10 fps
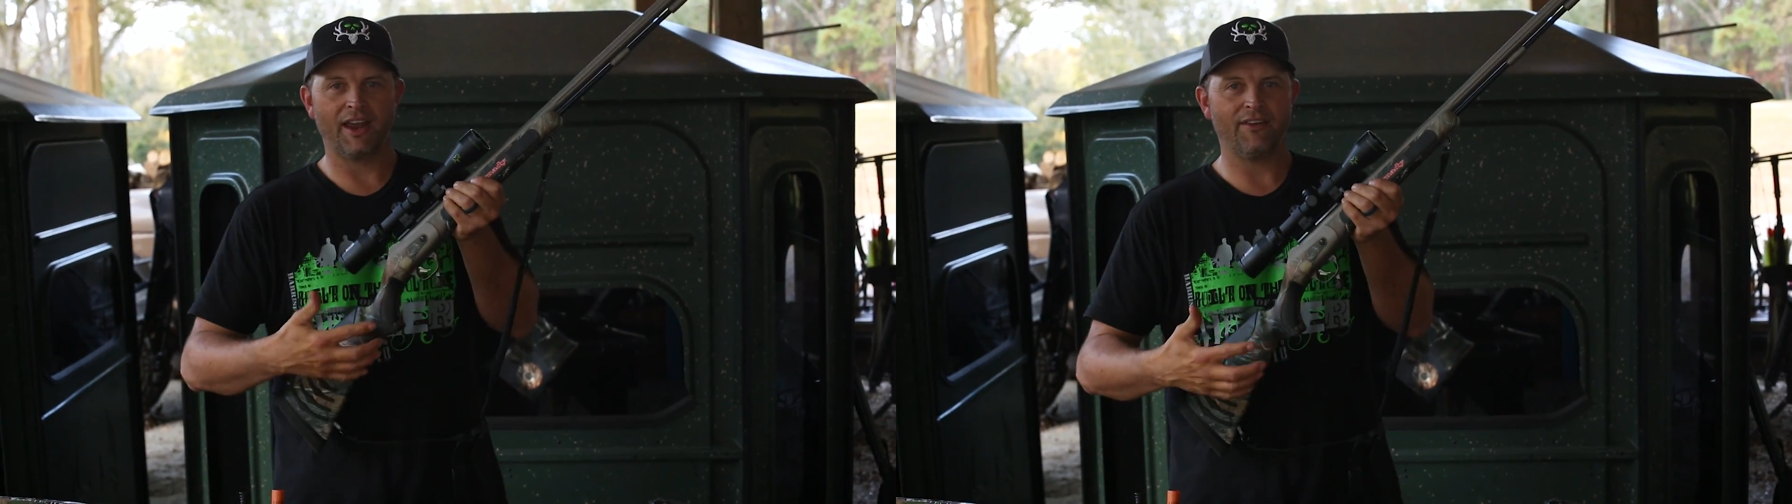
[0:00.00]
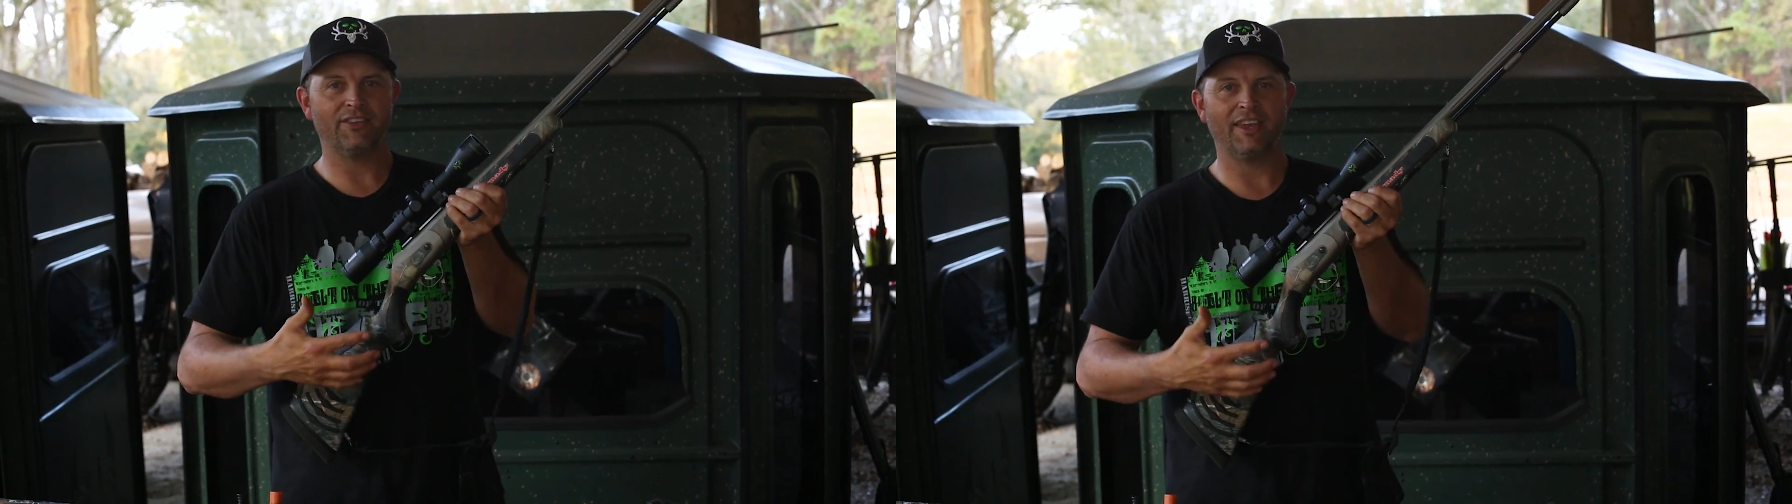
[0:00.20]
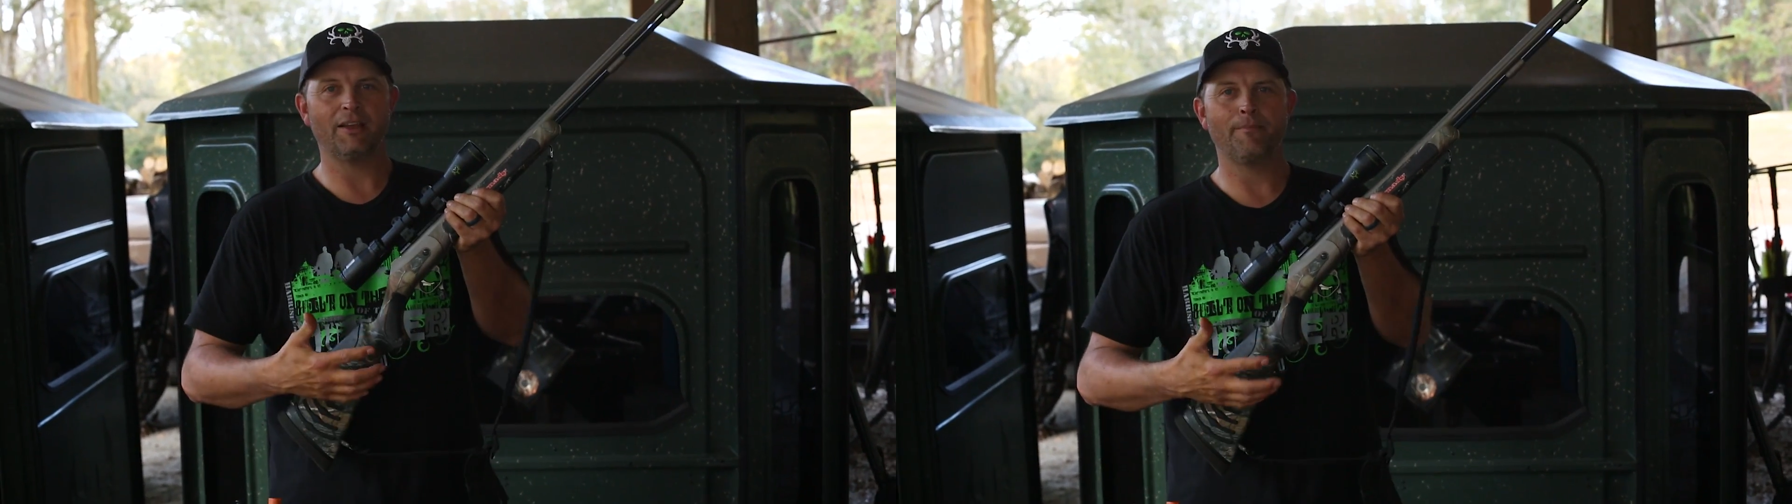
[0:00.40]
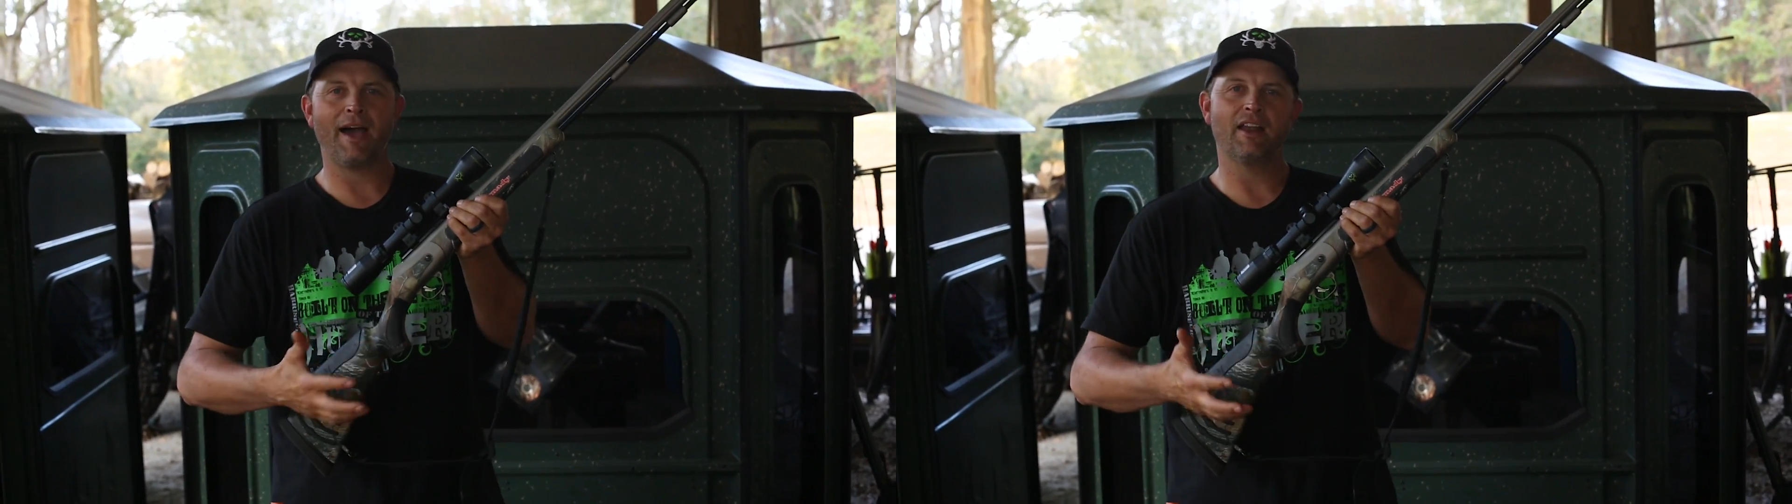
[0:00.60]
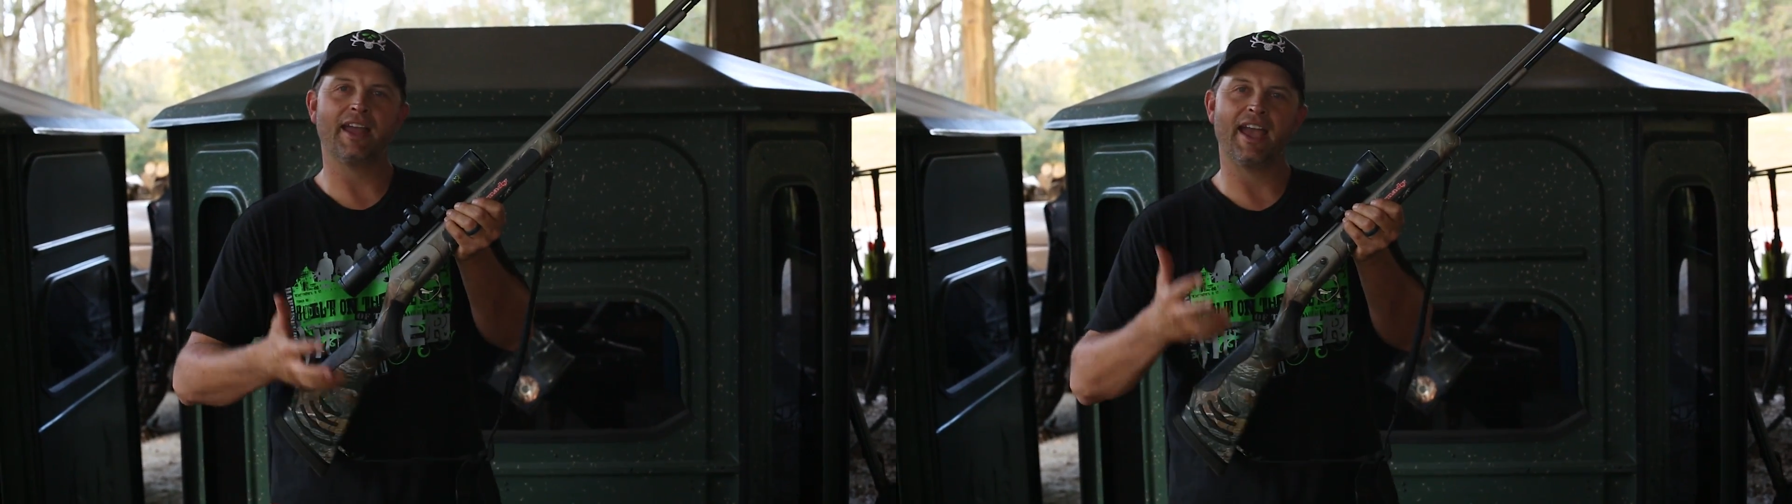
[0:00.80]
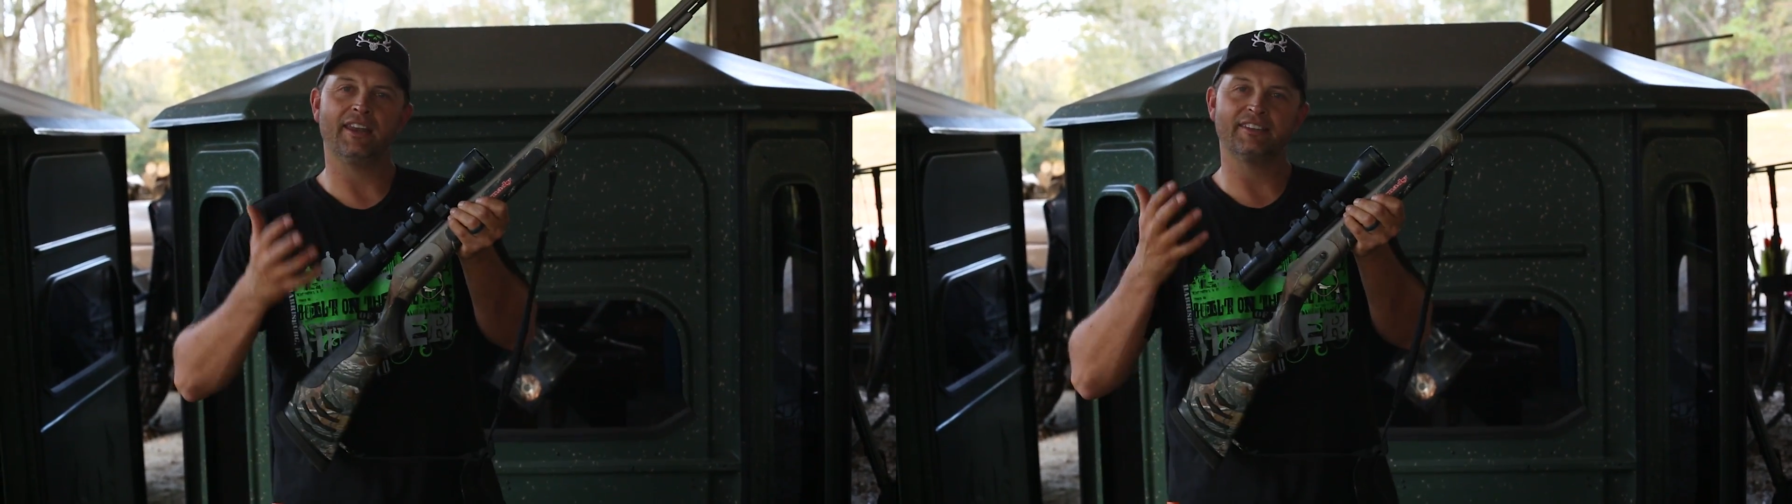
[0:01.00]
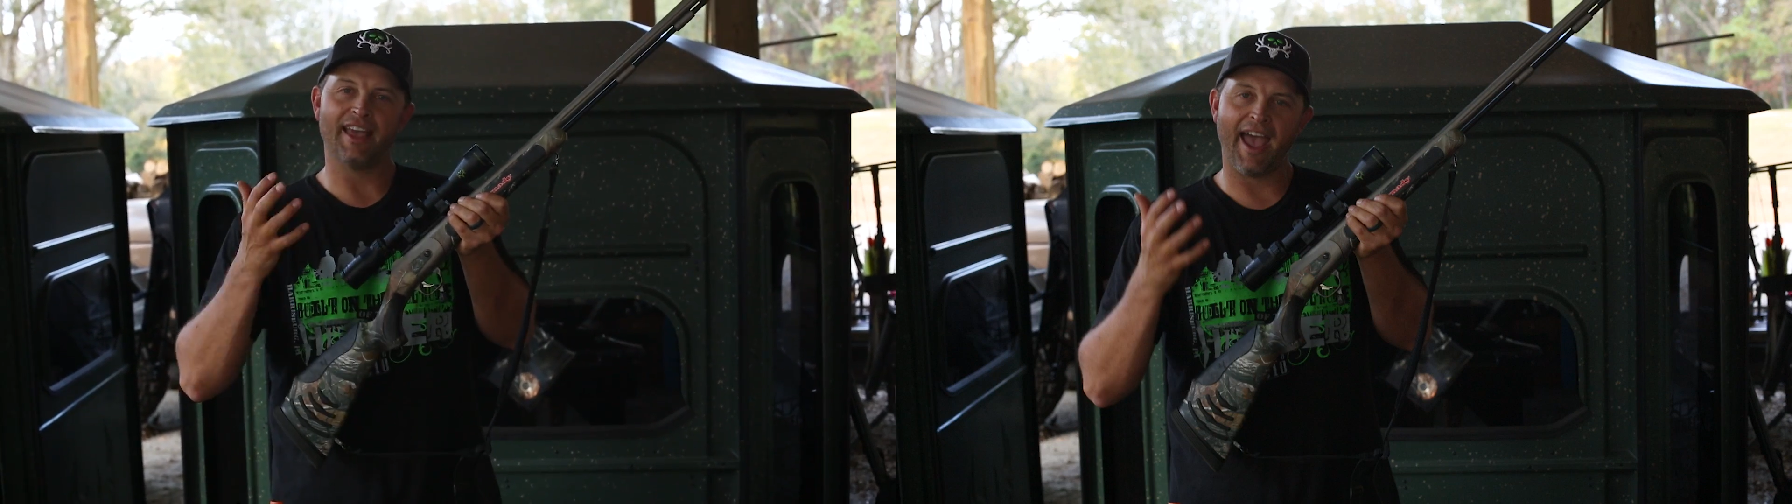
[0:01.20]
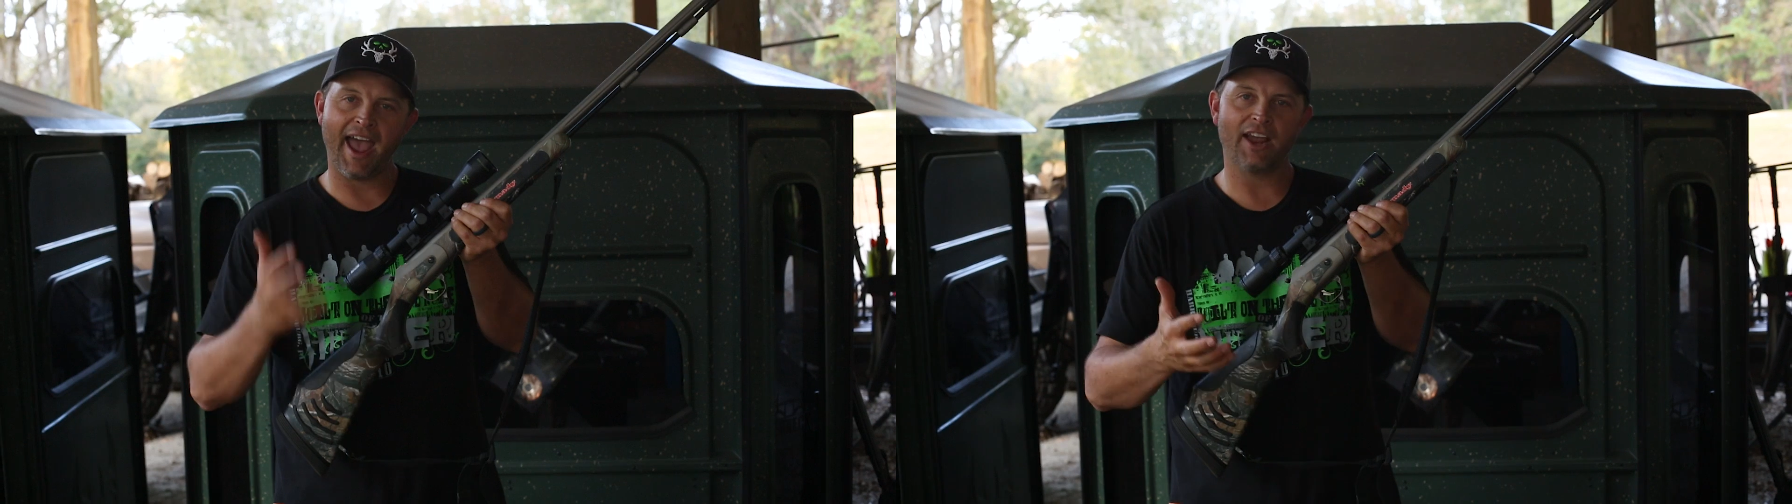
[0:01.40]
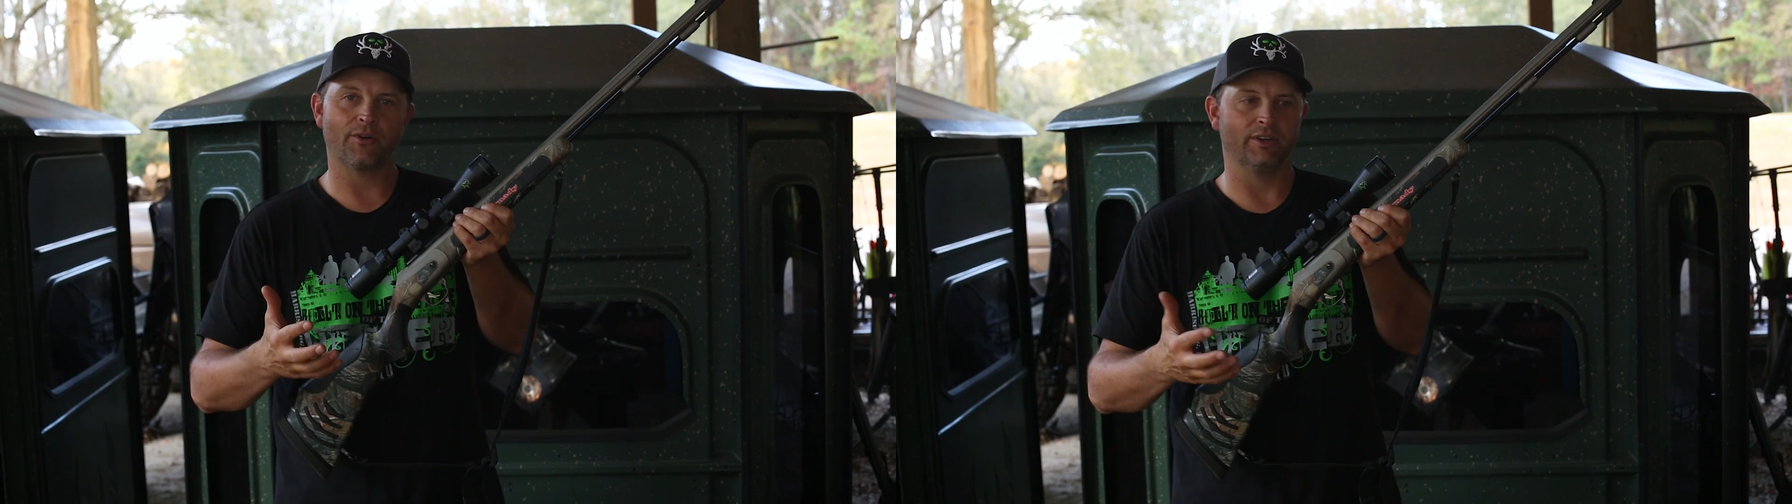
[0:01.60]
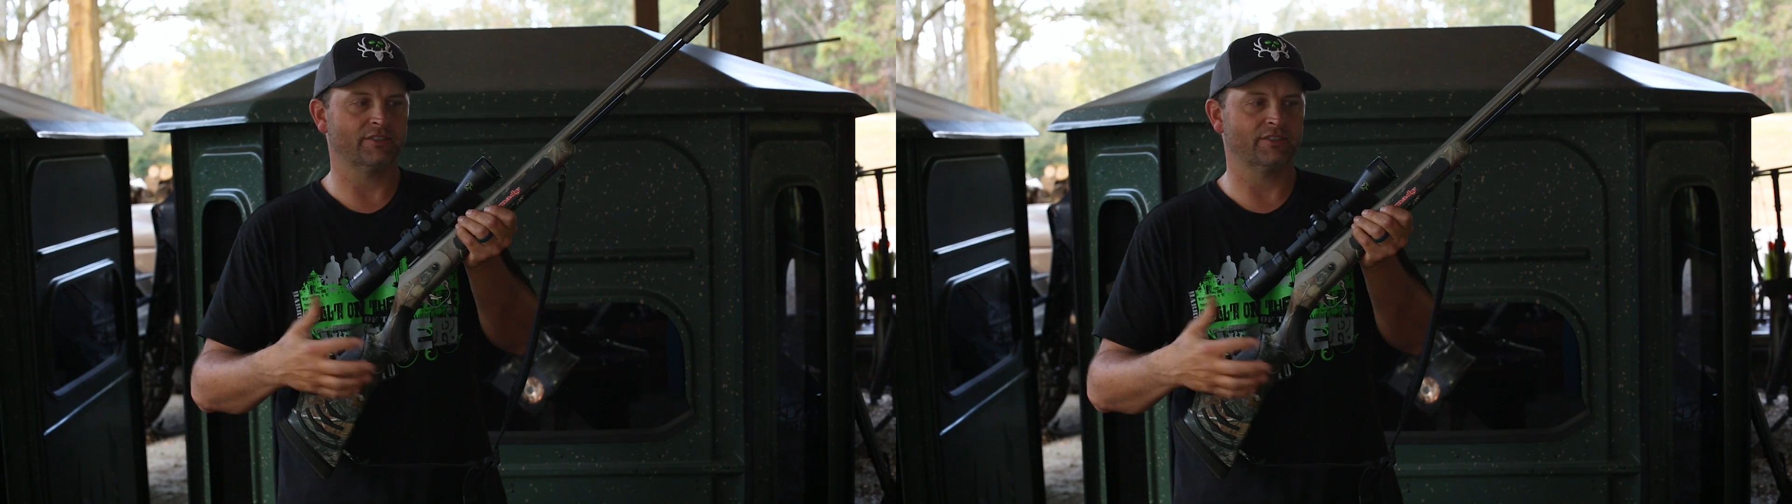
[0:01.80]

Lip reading: everything about it, and it's accurate.